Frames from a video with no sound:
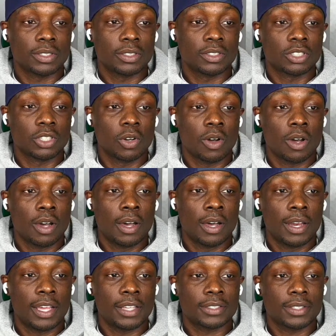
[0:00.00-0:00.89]
So
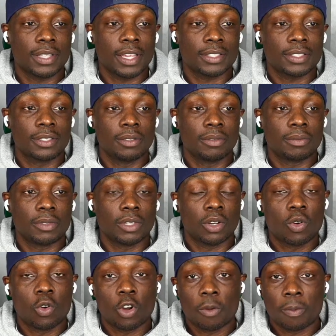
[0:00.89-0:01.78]
that's the
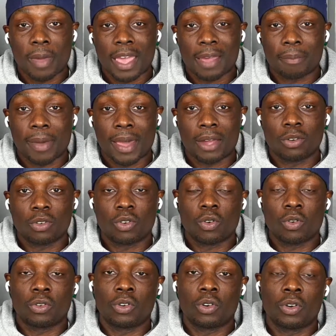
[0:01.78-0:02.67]
quarterback battle
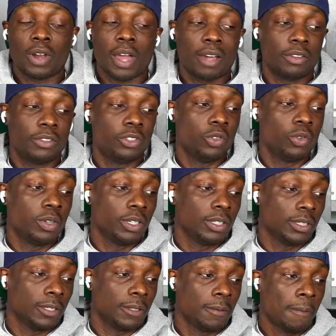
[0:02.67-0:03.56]
going on out in New
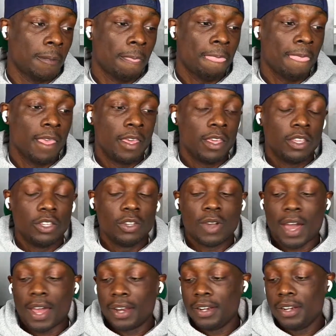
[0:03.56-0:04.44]
England. You
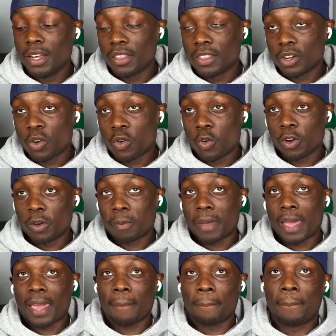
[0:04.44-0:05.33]
got another
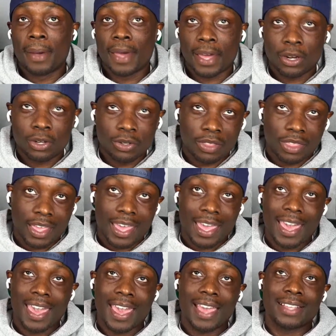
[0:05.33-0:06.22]
quarterback battle that
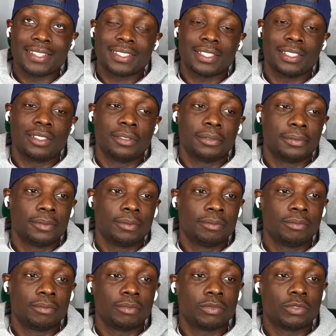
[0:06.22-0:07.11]
hasn't
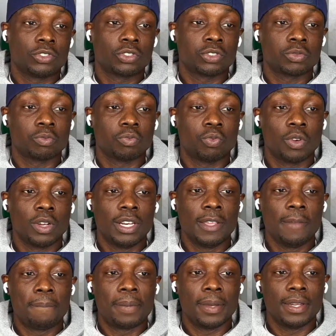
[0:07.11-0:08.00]
really
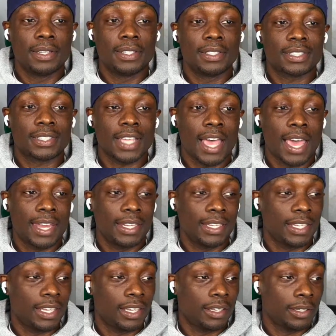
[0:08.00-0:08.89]
been decided
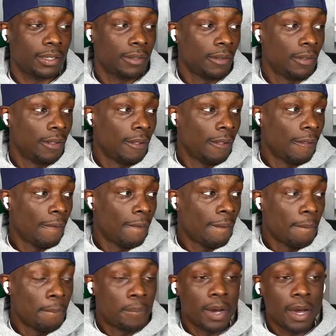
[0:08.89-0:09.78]
yet,
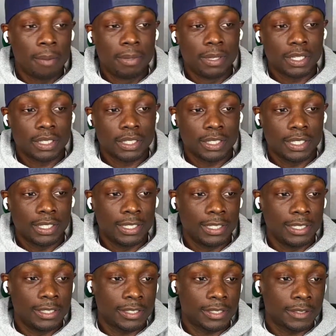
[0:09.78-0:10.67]
publicly at
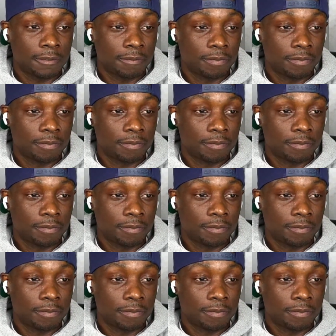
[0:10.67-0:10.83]
least.